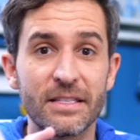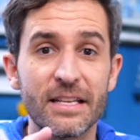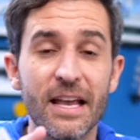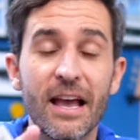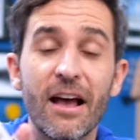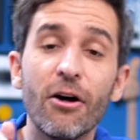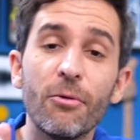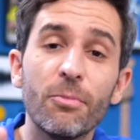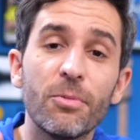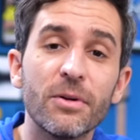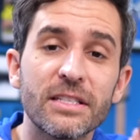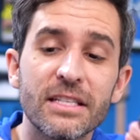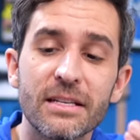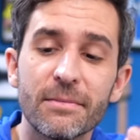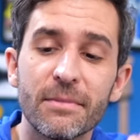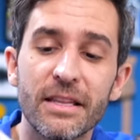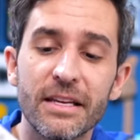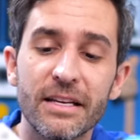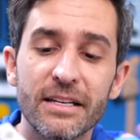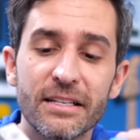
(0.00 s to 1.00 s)
to help with
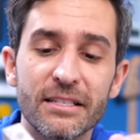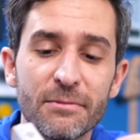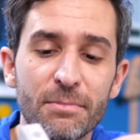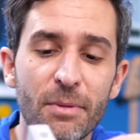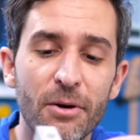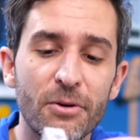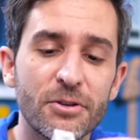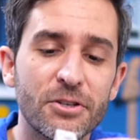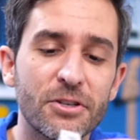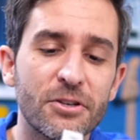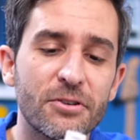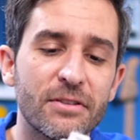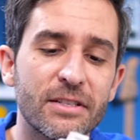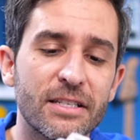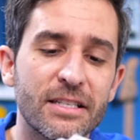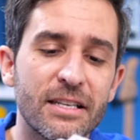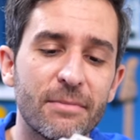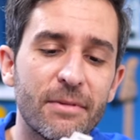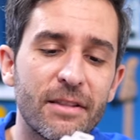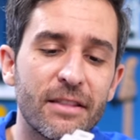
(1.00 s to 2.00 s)
some of the exposure and
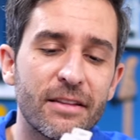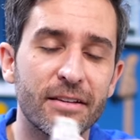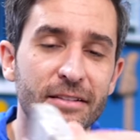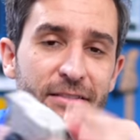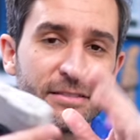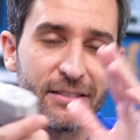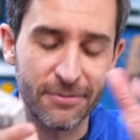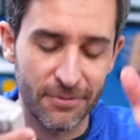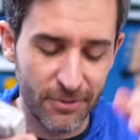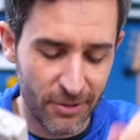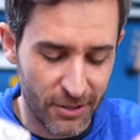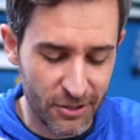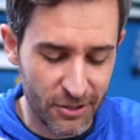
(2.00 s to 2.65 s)
some of the different